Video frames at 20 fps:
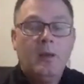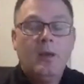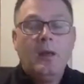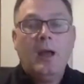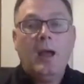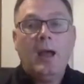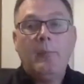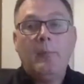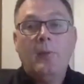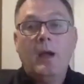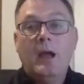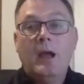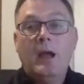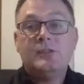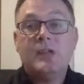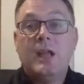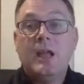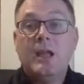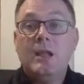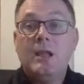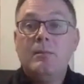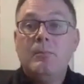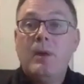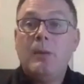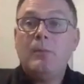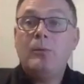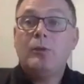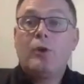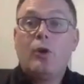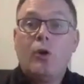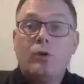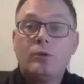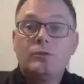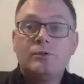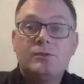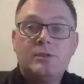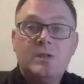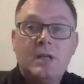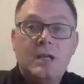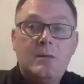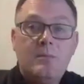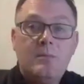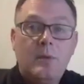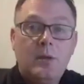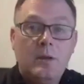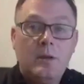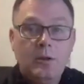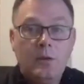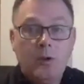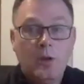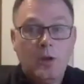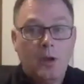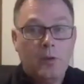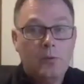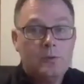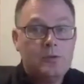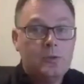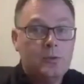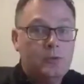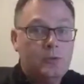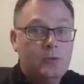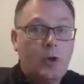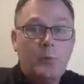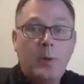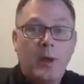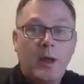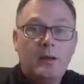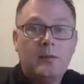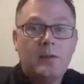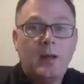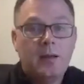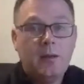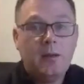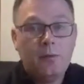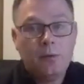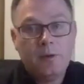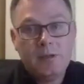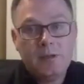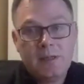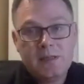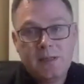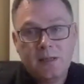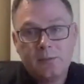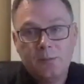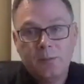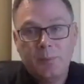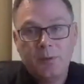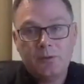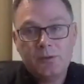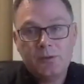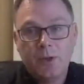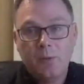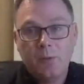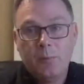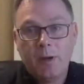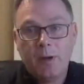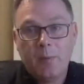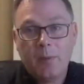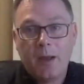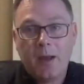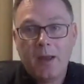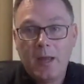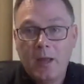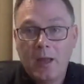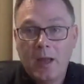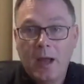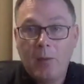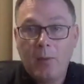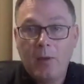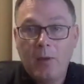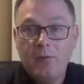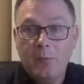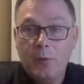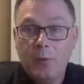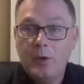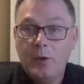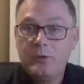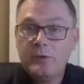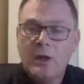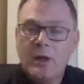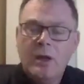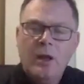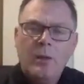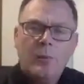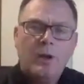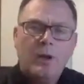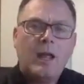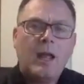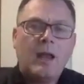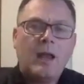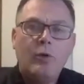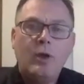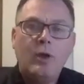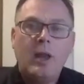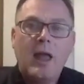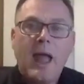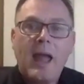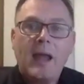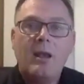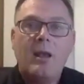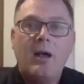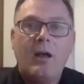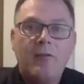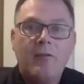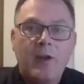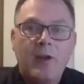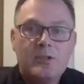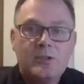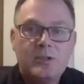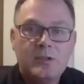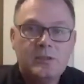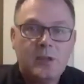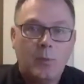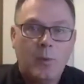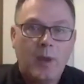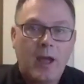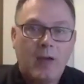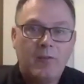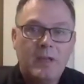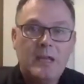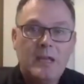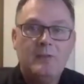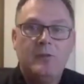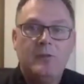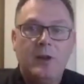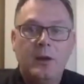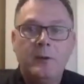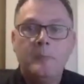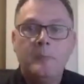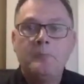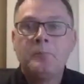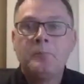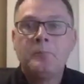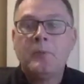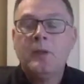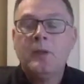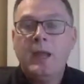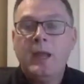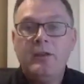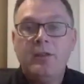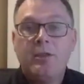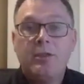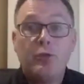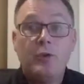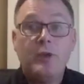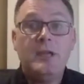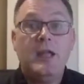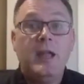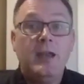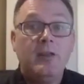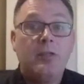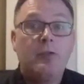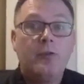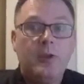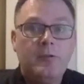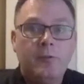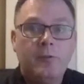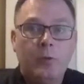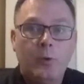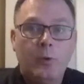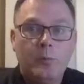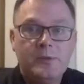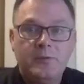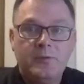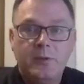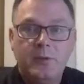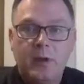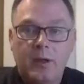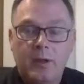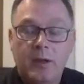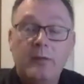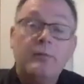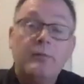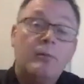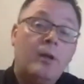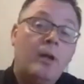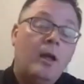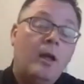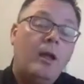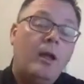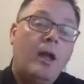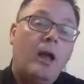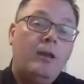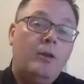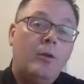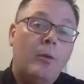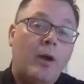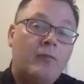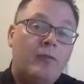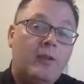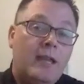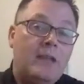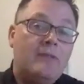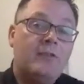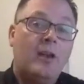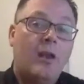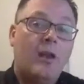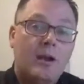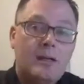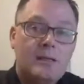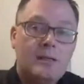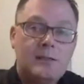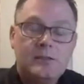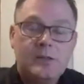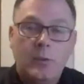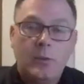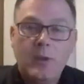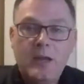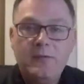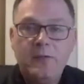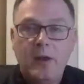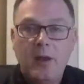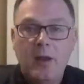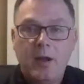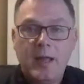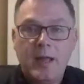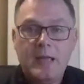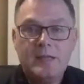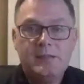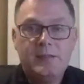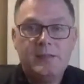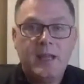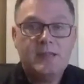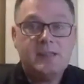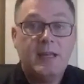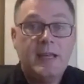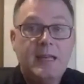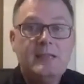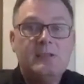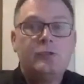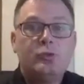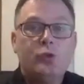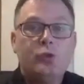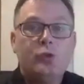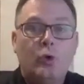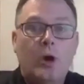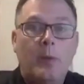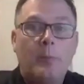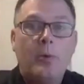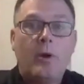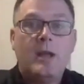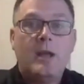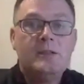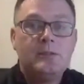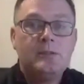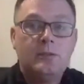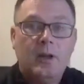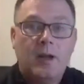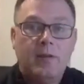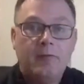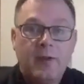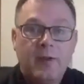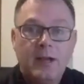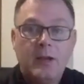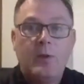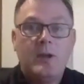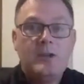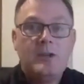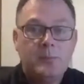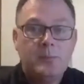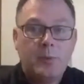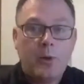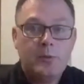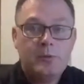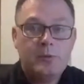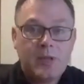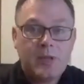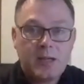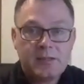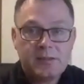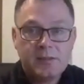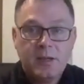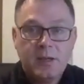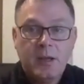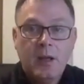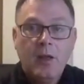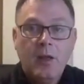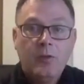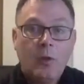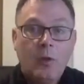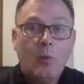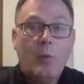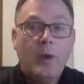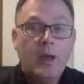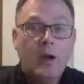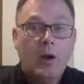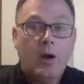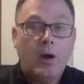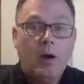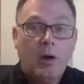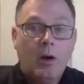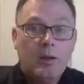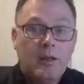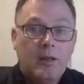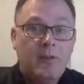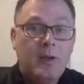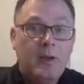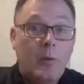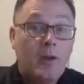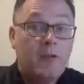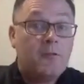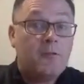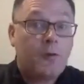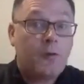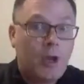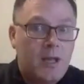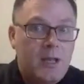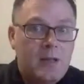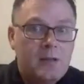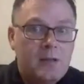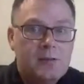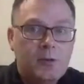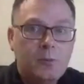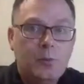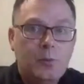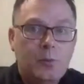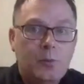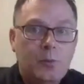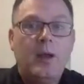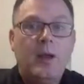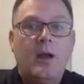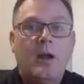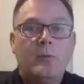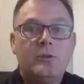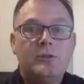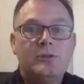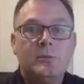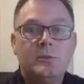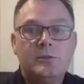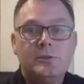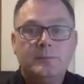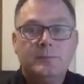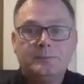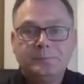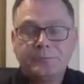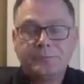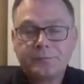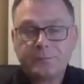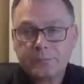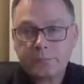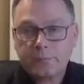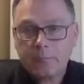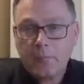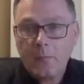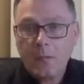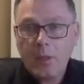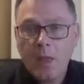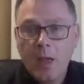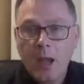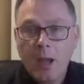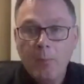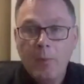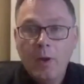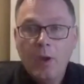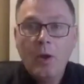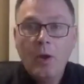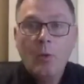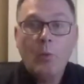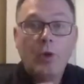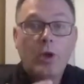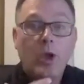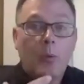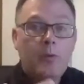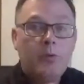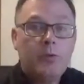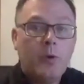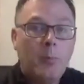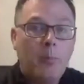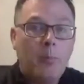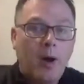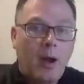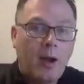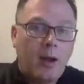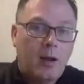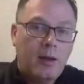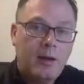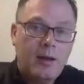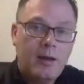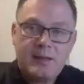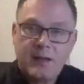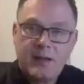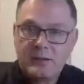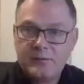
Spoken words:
As a member of the Cox team, you can go to Showpad, and all the details will be on Showpad about how eVA works, but in a kind of real headline fashion. So we have eVA in three forms, if you like, and you have eVA Lite. So eVA Lite is an in-store appraisal and valuation process that we are giving away free to all Mannheim customers. We're going through a pilot and a test